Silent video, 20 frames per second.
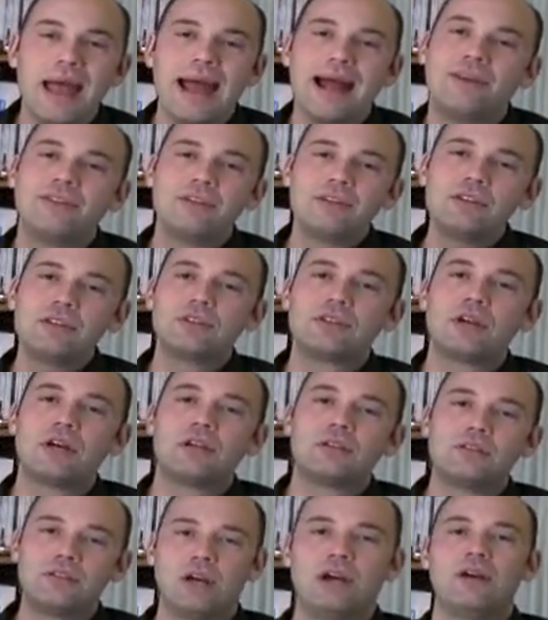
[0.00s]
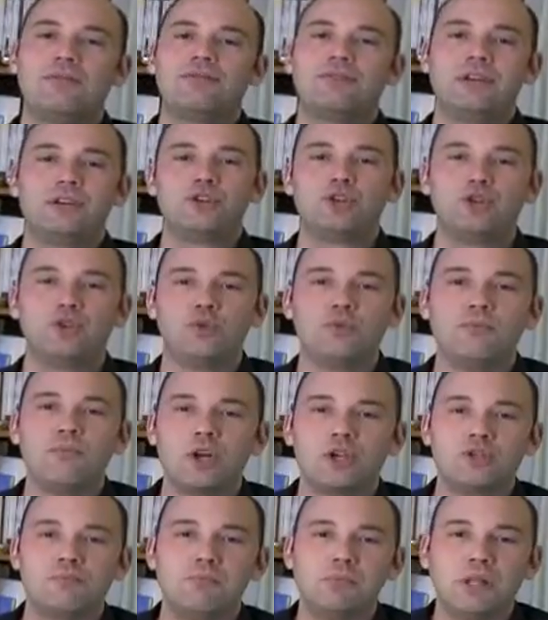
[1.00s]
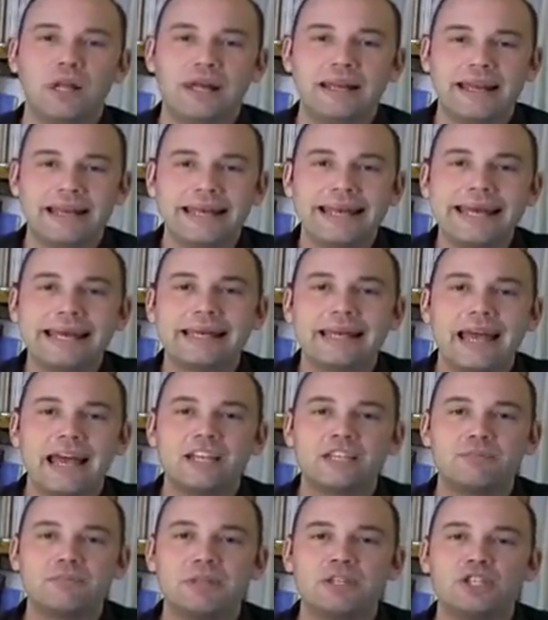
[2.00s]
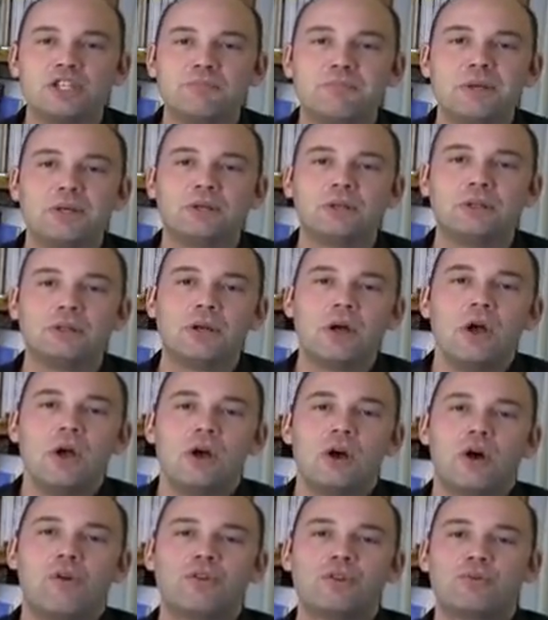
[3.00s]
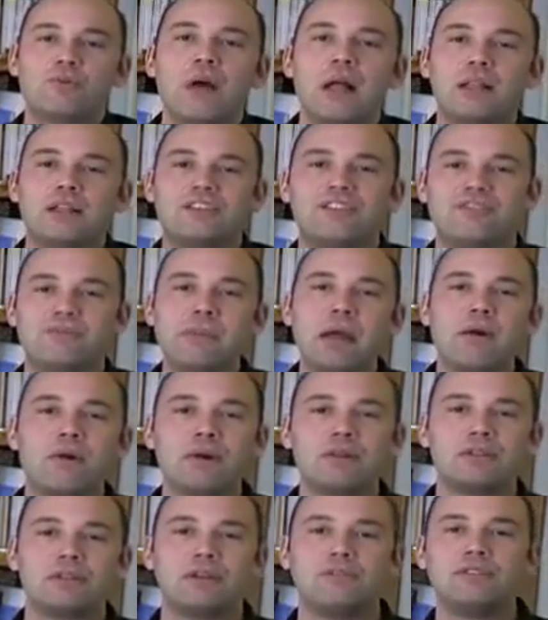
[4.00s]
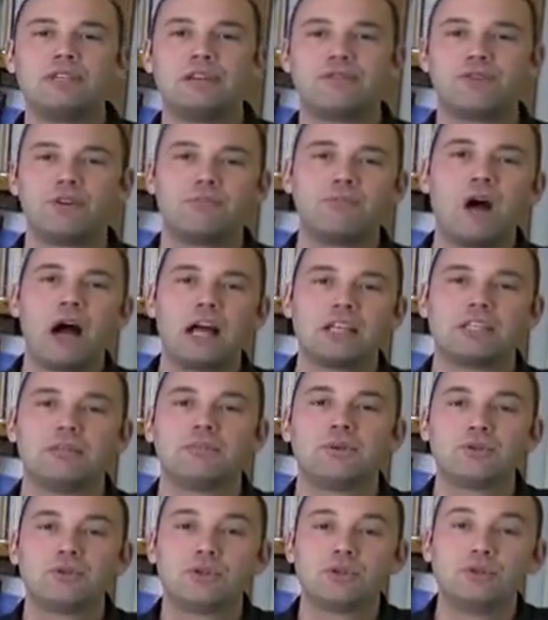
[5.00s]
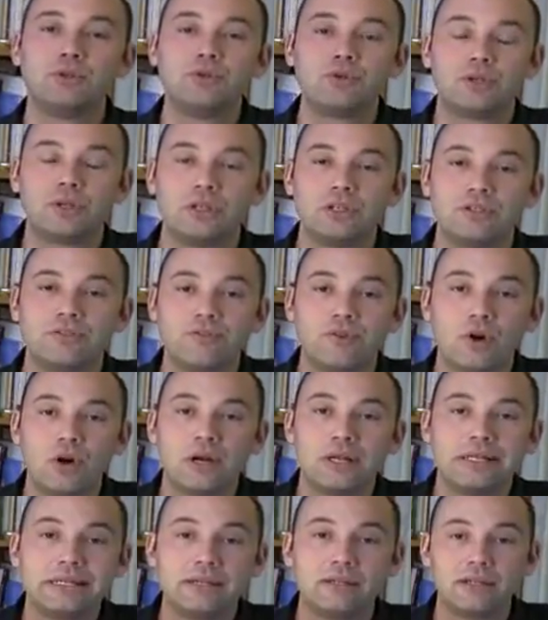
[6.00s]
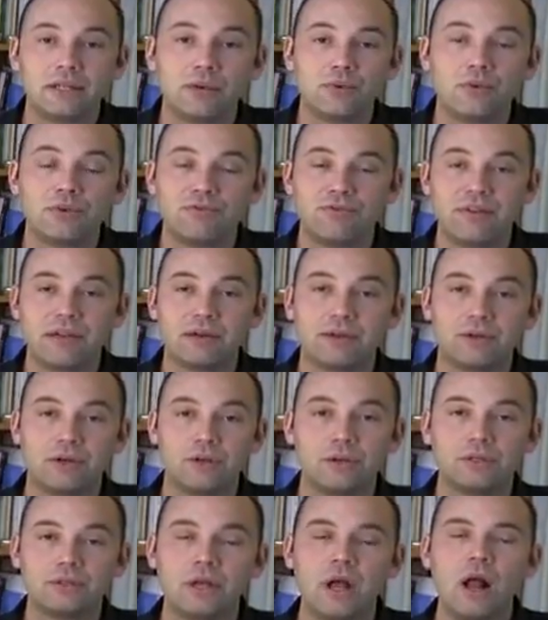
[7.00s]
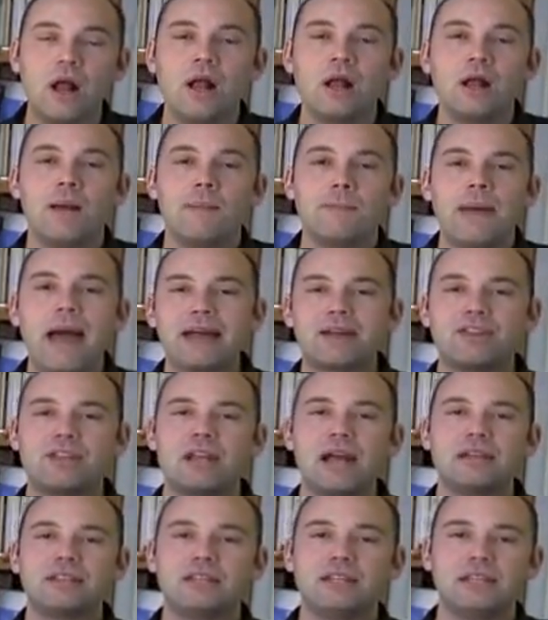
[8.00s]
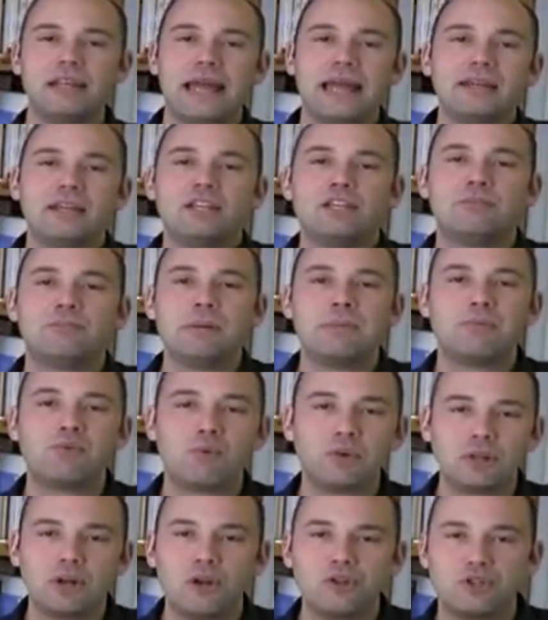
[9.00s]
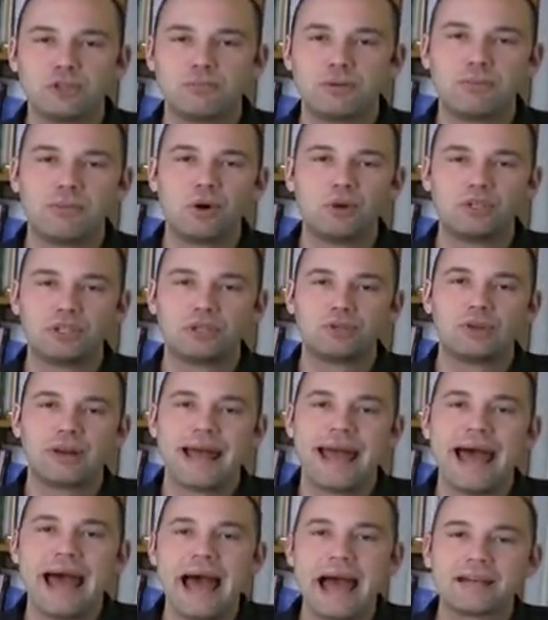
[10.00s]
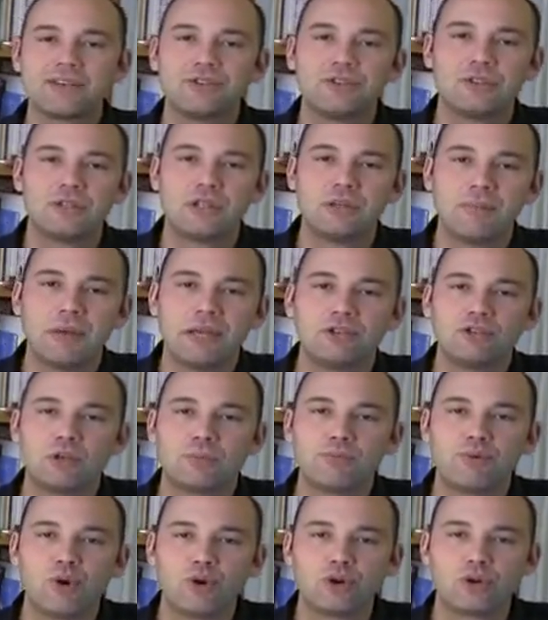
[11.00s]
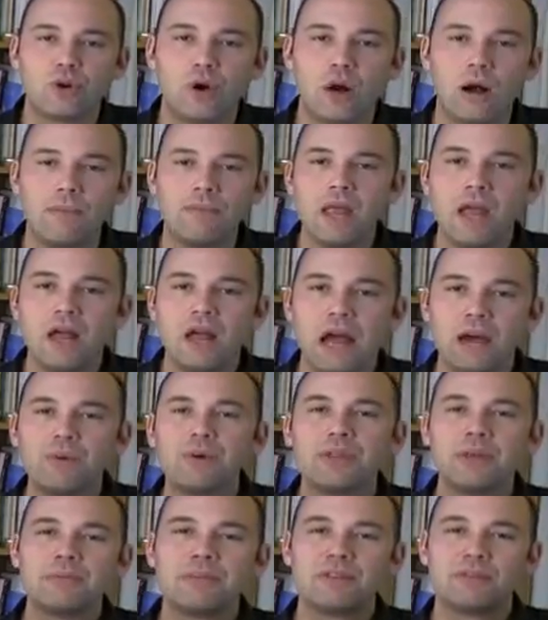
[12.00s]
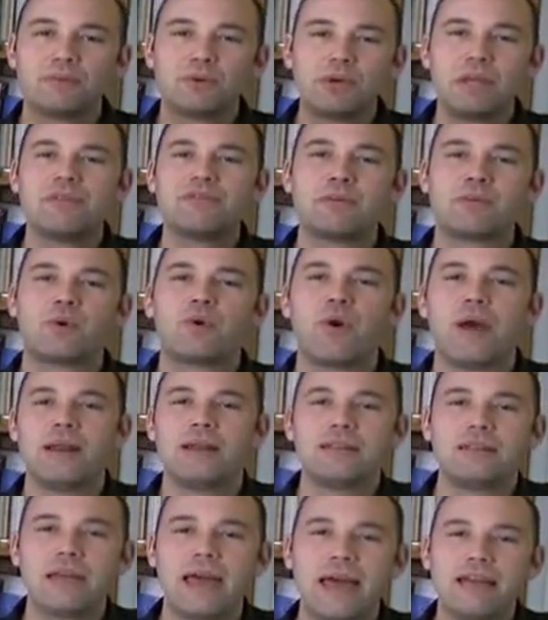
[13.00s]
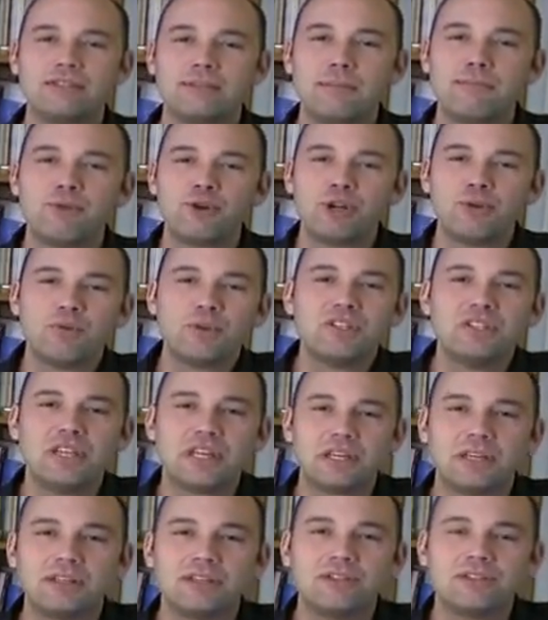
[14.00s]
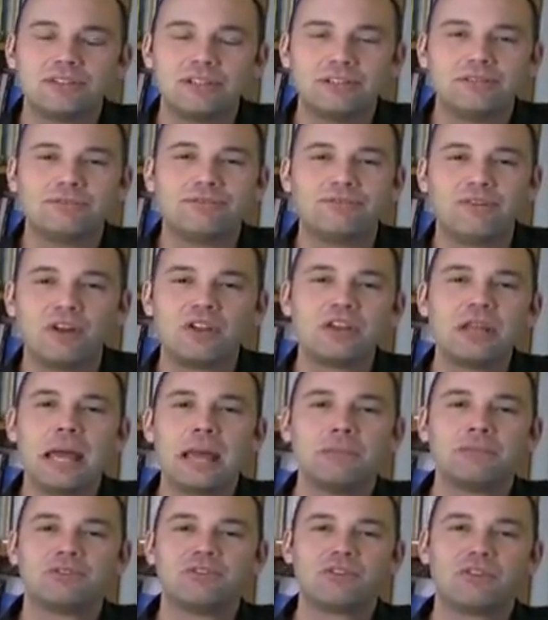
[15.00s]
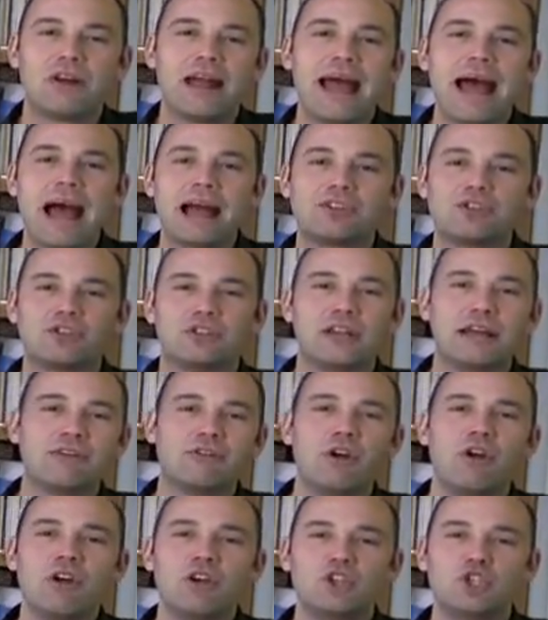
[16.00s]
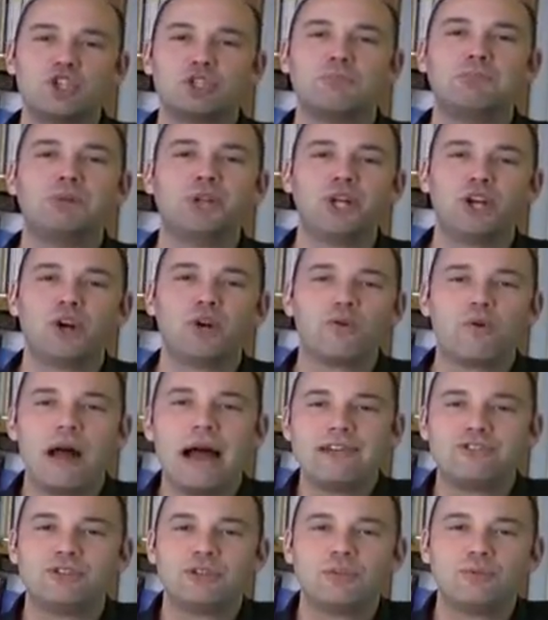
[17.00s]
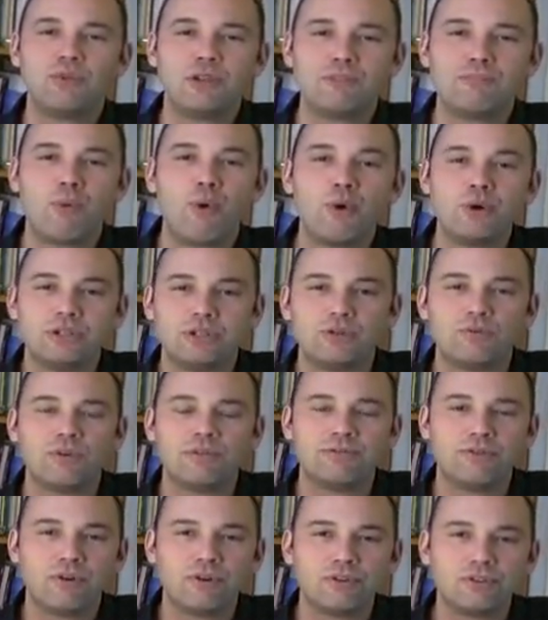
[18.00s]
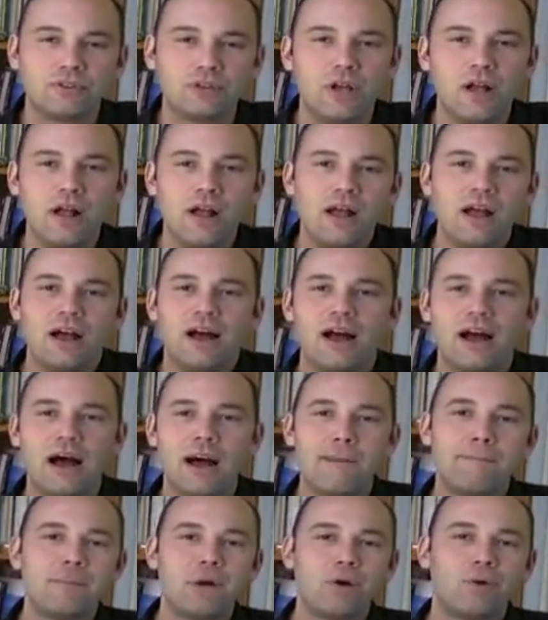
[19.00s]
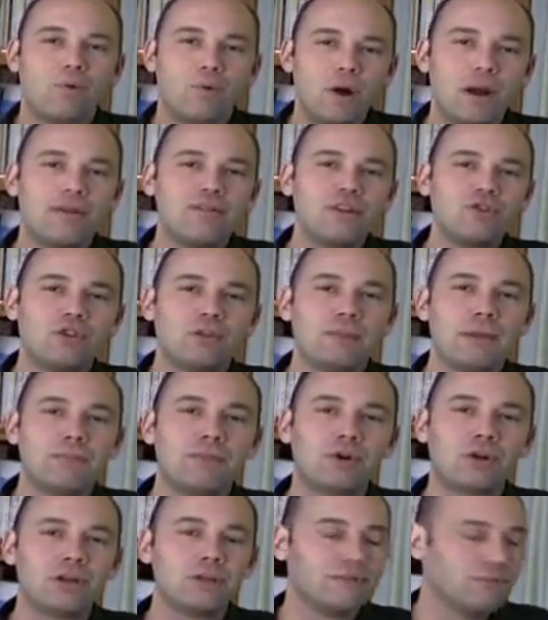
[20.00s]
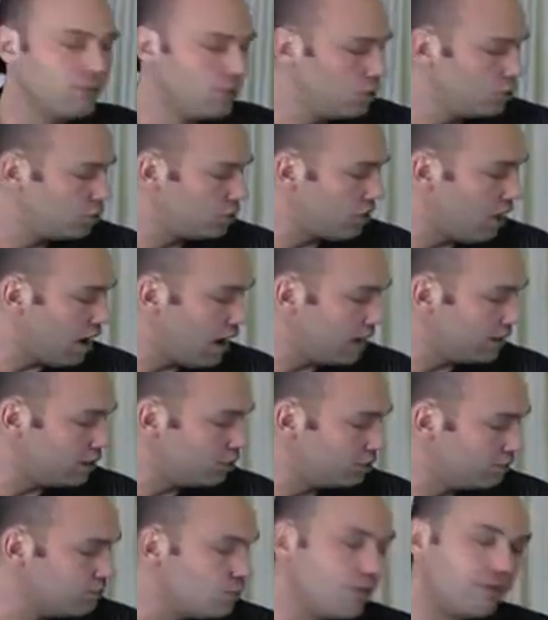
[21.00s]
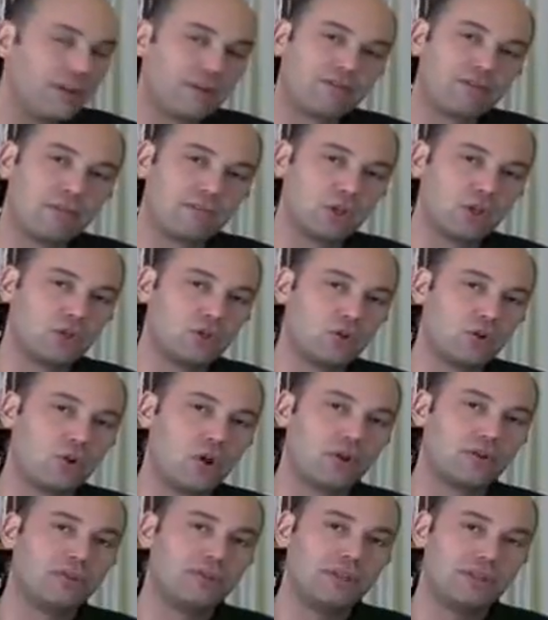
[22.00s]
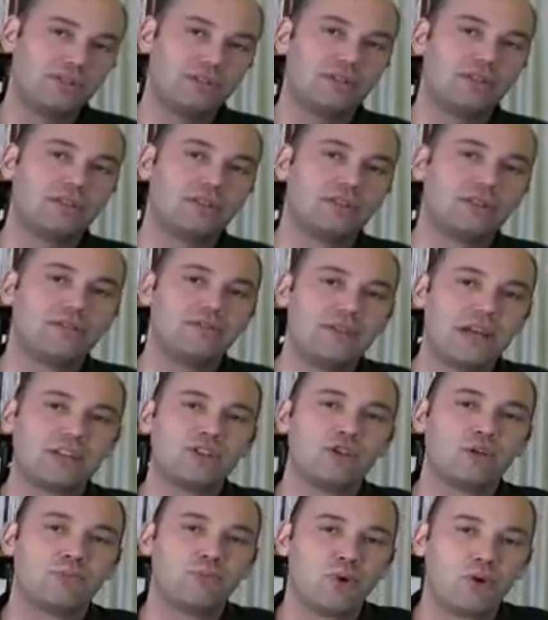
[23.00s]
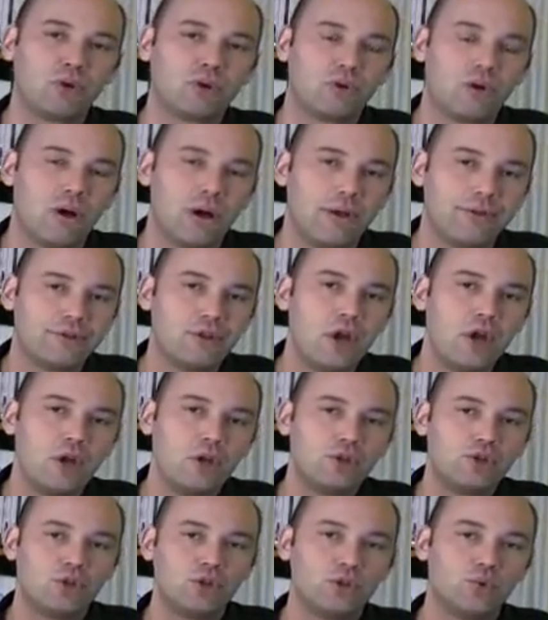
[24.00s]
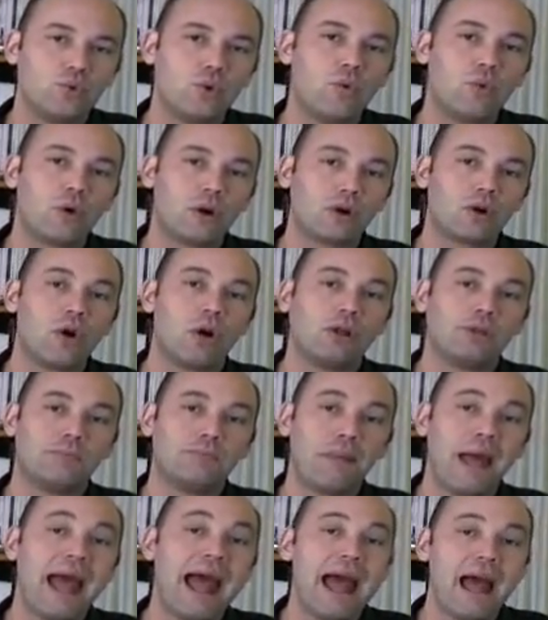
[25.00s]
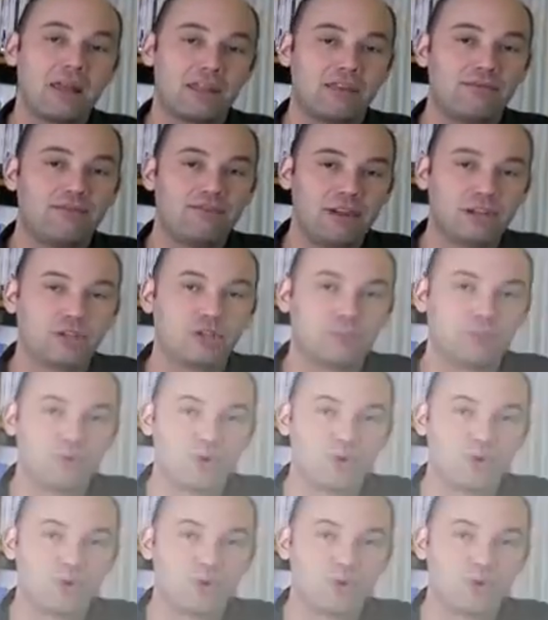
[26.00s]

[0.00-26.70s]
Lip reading: And this is a tough issue. Much blood and ink has been spilled over the relative merits of different possible solutions for dealing with failures. Back in the 1980s, people were largely proposing sort of hacks to the basic protocol. I will give them credit. They had some pretty ridiculous and fun names for their hacks, like Split Horizon with Poison Reverse. But what eventually people converged on is moving from these so-called distance vector protocols to what are called path vector